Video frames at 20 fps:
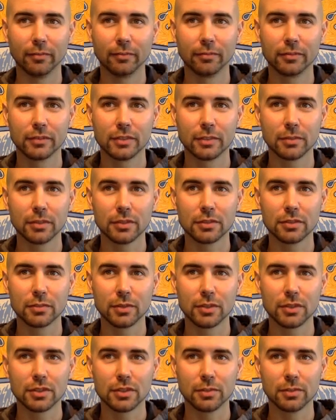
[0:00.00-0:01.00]
something
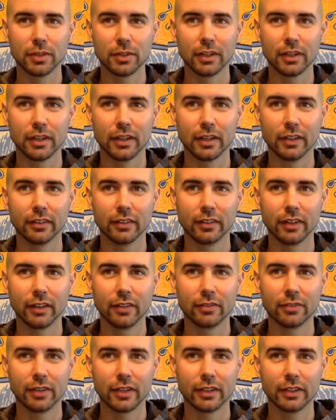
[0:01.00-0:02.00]
switched in me, and I
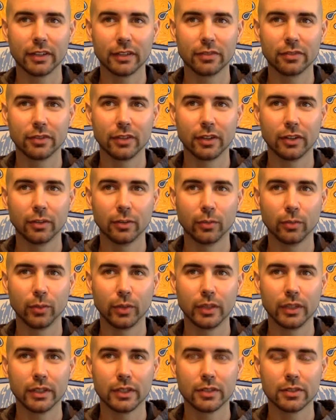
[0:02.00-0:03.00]
finally felt
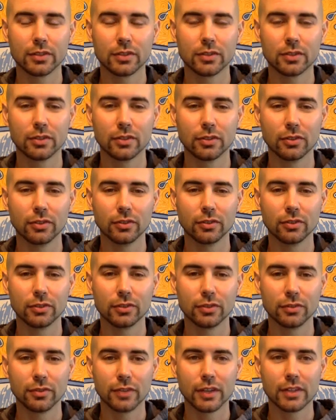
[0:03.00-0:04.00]
willing to
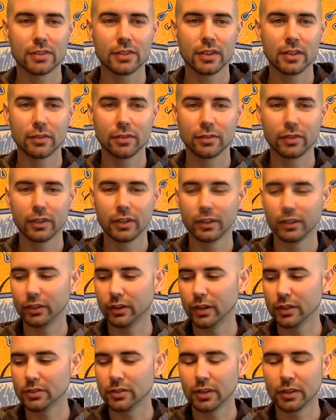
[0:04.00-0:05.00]
face that fear.
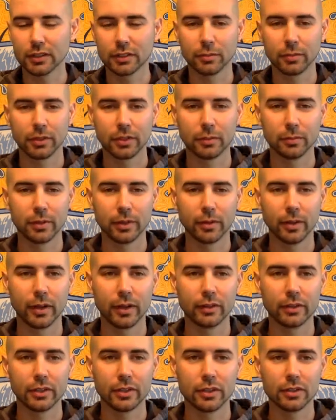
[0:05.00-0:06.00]
I talked a little bit
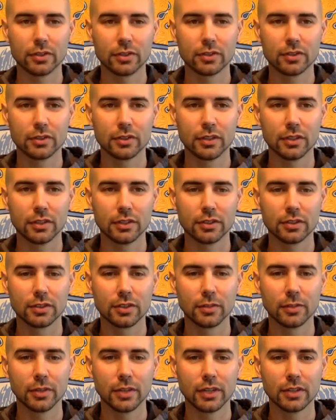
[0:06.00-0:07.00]
about in the
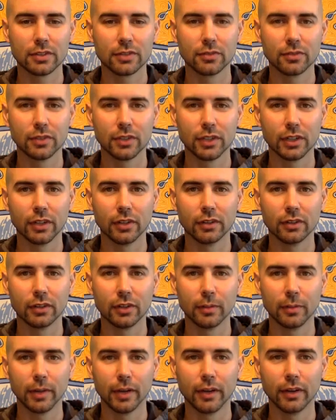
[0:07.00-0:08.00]
determination video
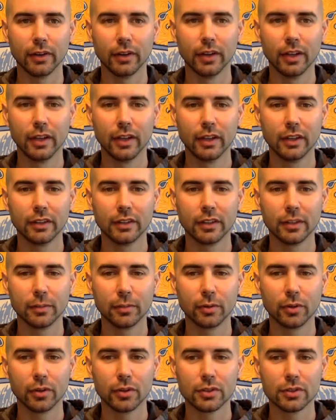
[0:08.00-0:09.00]
about the
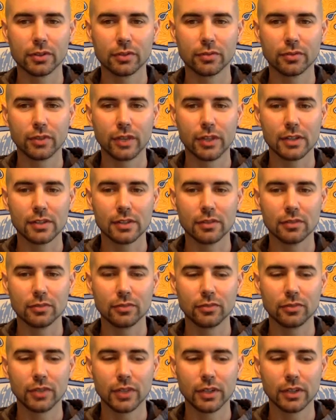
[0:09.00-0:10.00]
importance of facing
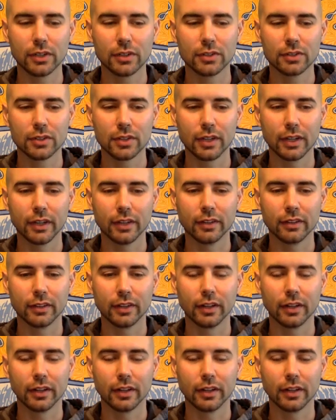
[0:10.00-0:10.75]
fears that